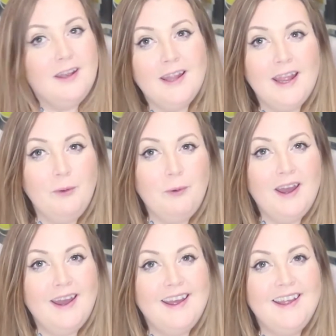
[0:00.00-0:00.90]

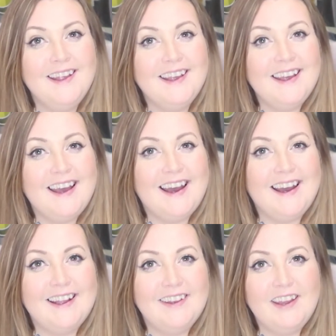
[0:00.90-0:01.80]
nightwear
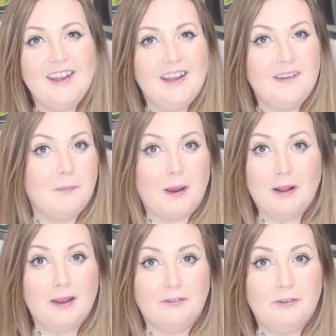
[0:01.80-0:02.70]
and it is
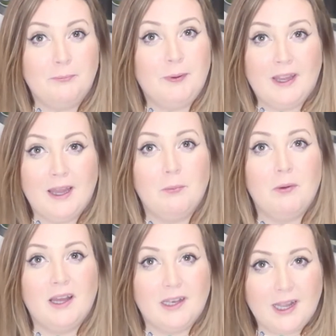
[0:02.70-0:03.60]
about
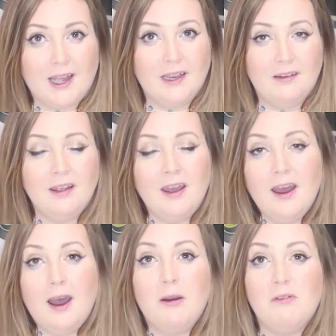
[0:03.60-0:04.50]
11pm at night.
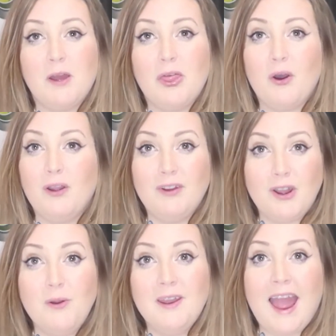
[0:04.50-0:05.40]
However, I thought if I
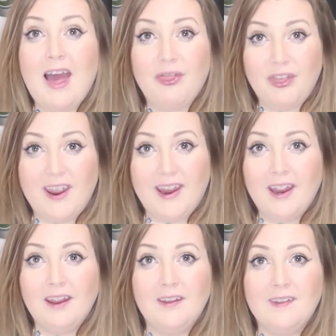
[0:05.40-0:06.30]
don't get
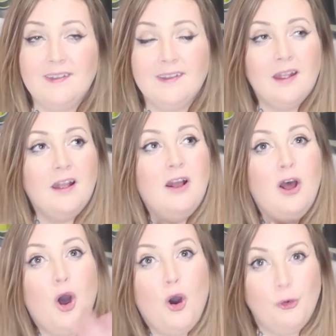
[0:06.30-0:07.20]
this
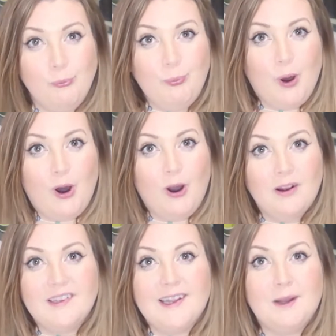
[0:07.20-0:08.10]

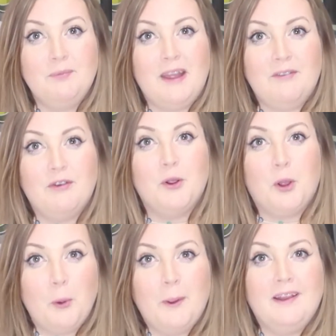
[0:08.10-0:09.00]
unboxed, I'm never
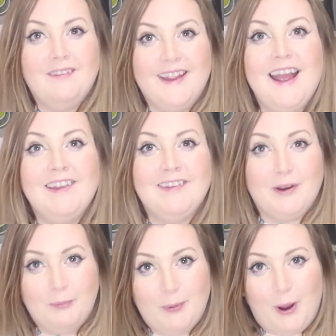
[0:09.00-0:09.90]
going to get
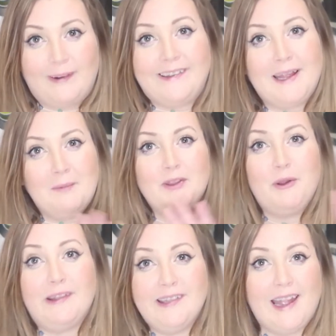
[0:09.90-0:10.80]
it unboxed and I'm
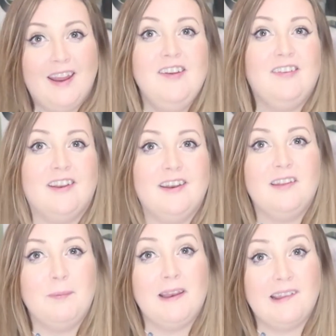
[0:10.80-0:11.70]
so excited and
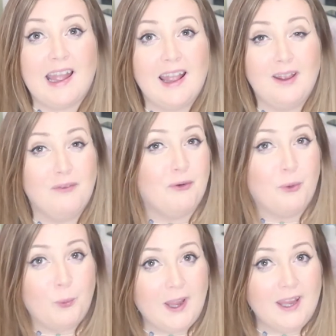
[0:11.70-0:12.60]
it's been sat here for
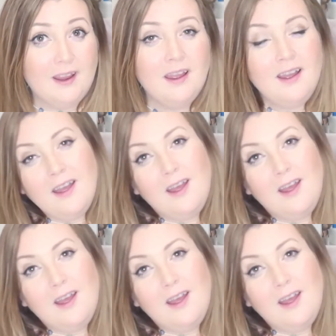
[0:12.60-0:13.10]
a week.